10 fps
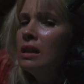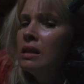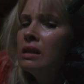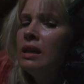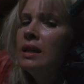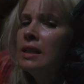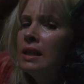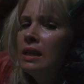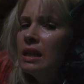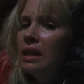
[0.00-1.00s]
to trust
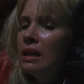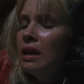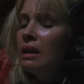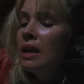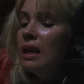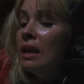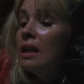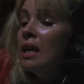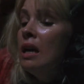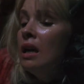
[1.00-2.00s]
Adam. He
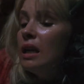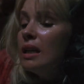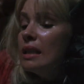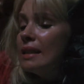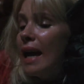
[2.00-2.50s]
knows you, she